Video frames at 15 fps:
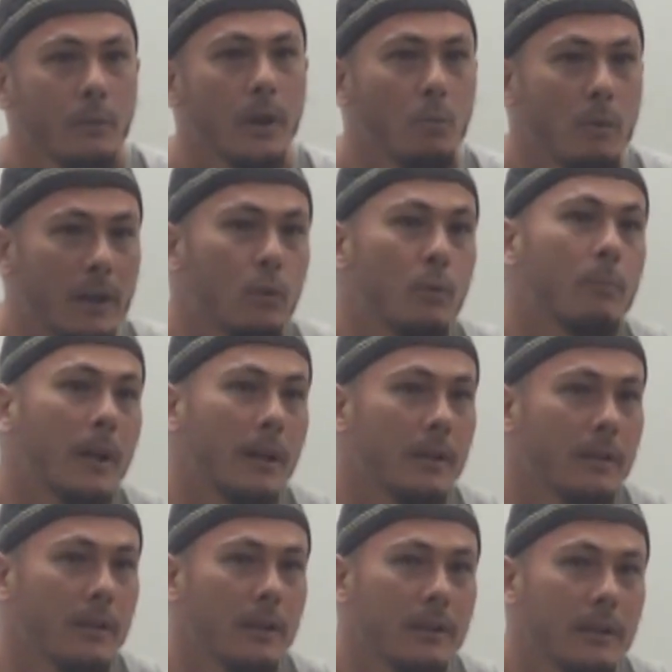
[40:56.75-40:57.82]
We are one ummah.
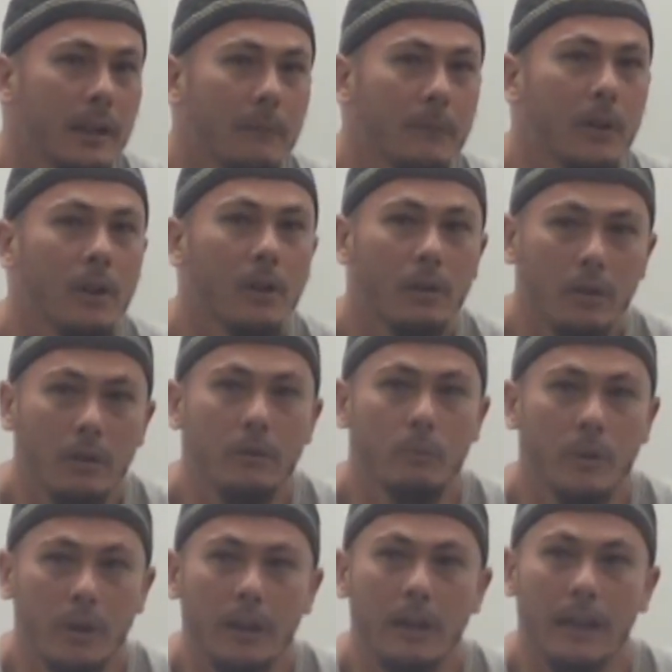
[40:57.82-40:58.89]

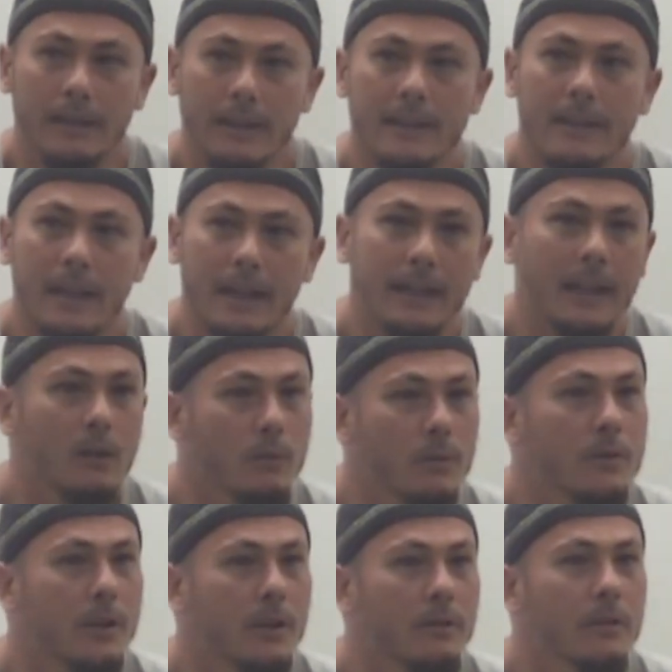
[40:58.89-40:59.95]
We've got to understand that
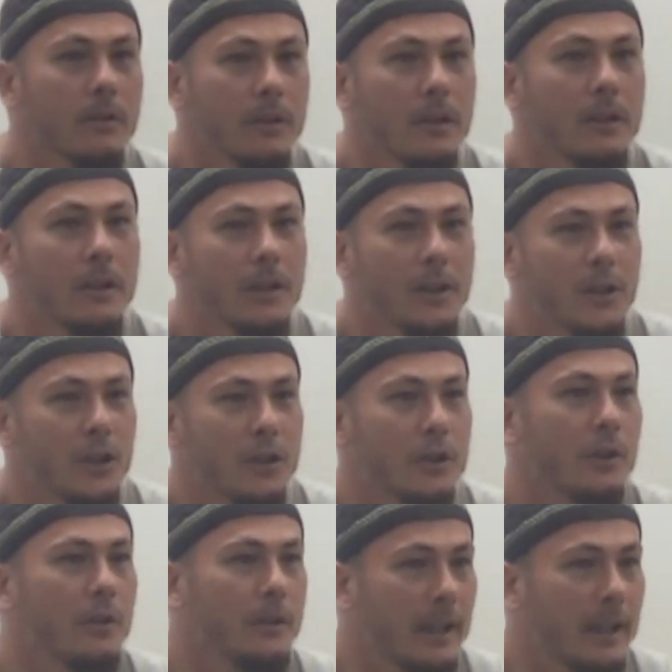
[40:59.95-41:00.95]
also. So